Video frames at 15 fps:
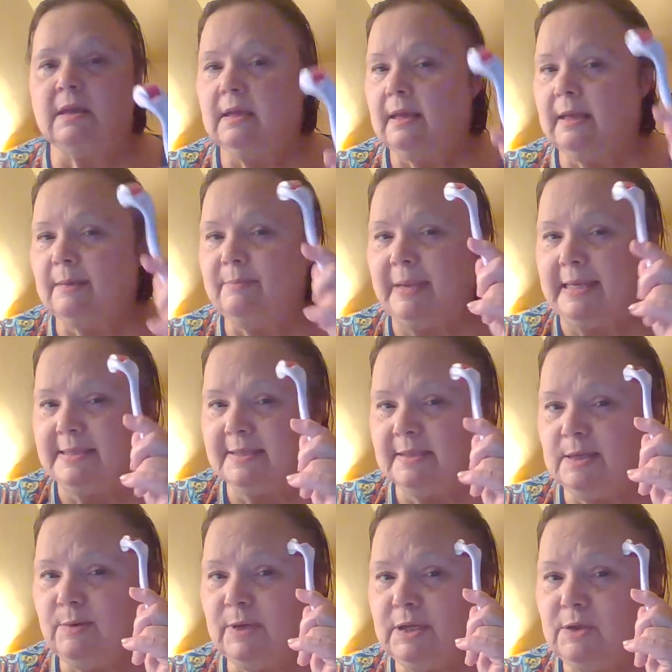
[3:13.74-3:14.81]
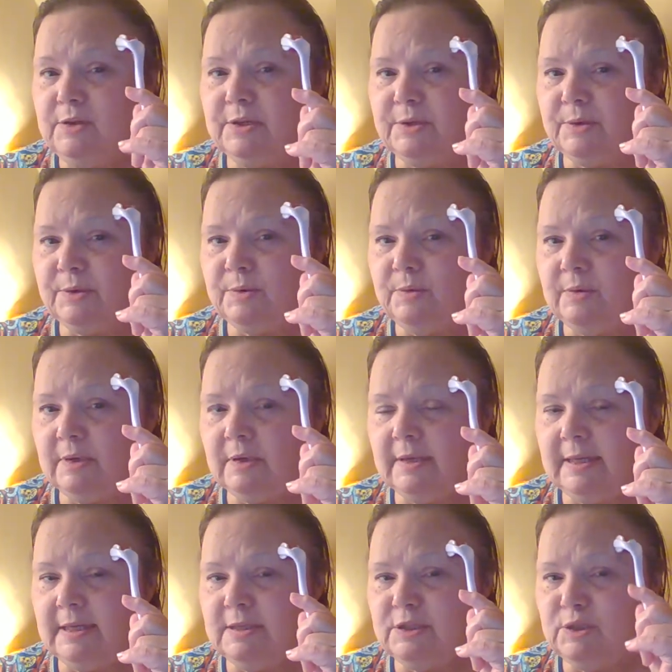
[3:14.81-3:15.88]
And basically what you do
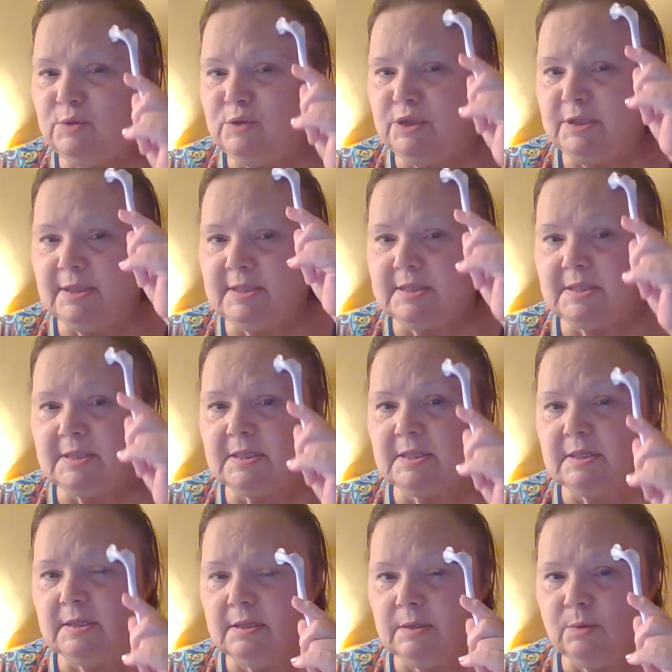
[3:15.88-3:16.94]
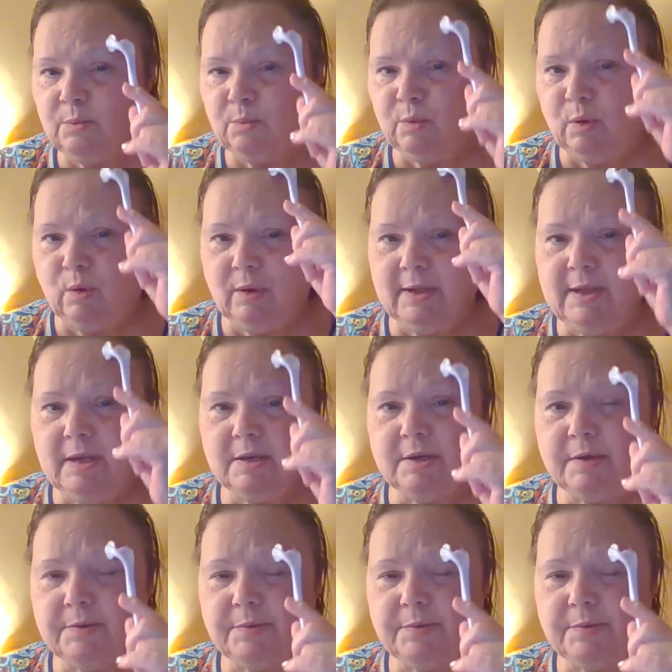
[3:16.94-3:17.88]
is you just roll it.